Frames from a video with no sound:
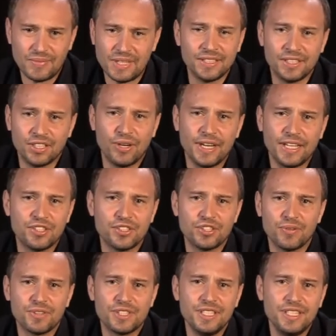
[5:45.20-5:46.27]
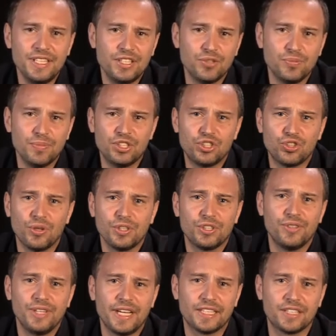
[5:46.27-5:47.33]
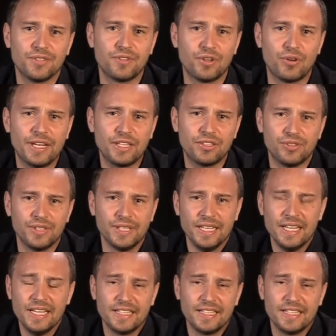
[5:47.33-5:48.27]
The connection servers need to be joined to the Active Directory.